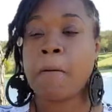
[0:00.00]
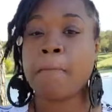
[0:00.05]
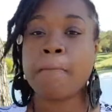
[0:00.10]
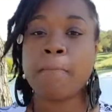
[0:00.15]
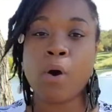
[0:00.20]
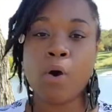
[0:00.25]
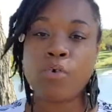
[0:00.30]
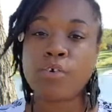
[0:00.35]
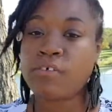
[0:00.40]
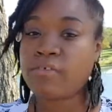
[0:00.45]

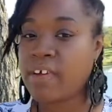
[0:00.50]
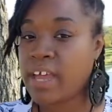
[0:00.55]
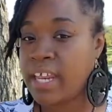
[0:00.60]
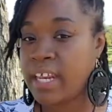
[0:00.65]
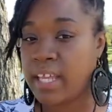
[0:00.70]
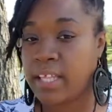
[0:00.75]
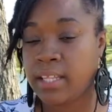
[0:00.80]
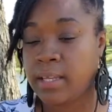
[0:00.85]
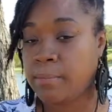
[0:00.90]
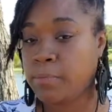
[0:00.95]

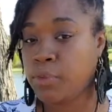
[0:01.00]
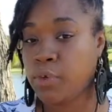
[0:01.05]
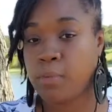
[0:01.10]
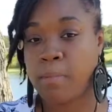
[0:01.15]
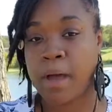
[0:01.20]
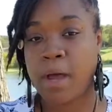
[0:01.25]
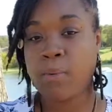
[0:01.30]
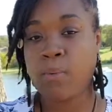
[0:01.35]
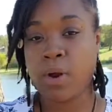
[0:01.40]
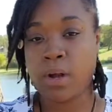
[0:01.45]
motivating them through
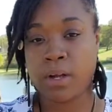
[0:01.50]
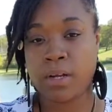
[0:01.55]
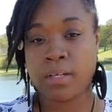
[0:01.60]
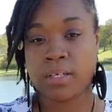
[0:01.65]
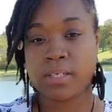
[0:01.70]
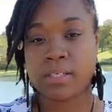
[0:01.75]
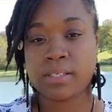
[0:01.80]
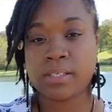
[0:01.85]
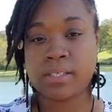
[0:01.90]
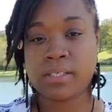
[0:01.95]
my
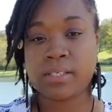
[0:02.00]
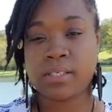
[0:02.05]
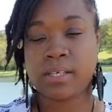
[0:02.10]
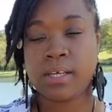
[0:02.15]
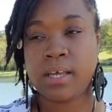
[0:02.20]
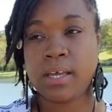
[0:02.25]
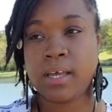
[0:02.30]
words.